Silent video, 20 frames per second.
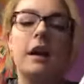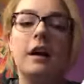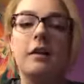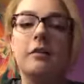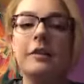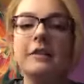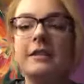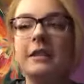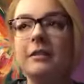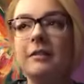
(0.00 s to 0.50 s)
I
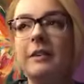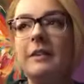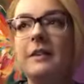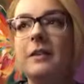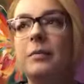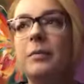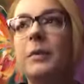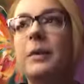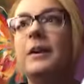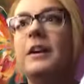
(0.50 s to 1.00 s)
recently read
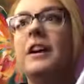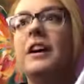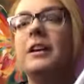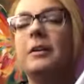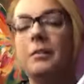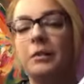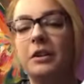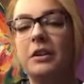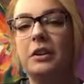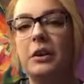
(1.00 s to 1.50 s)
this book, and
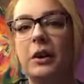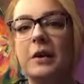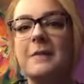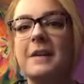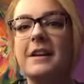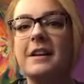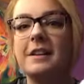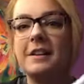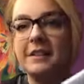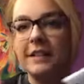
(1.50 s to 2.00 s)
I wanted to talk
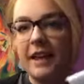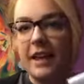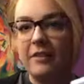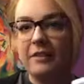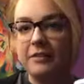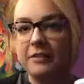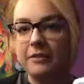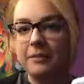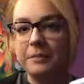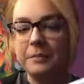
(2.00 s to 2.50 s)
about it because I have
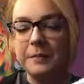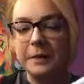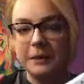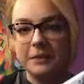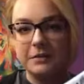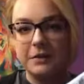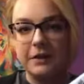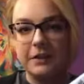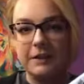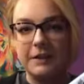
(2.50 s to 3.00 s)

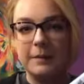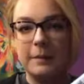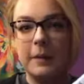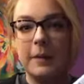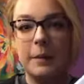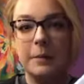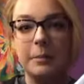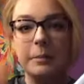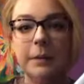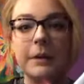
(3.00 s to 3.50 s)
mixed feelings
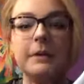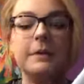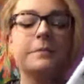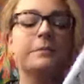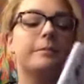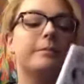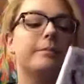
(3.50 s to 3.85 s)
about it, but